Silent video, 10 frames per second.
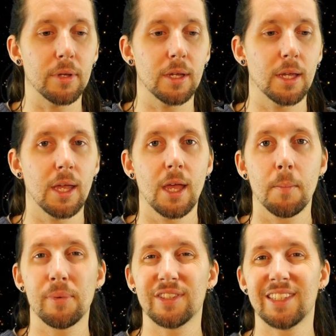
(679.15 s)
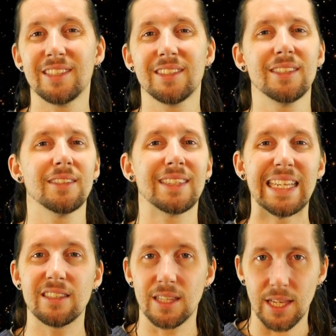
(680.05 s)
But persistence
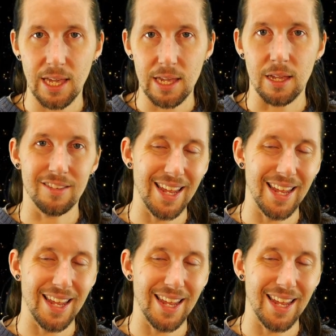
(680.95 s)
is the key.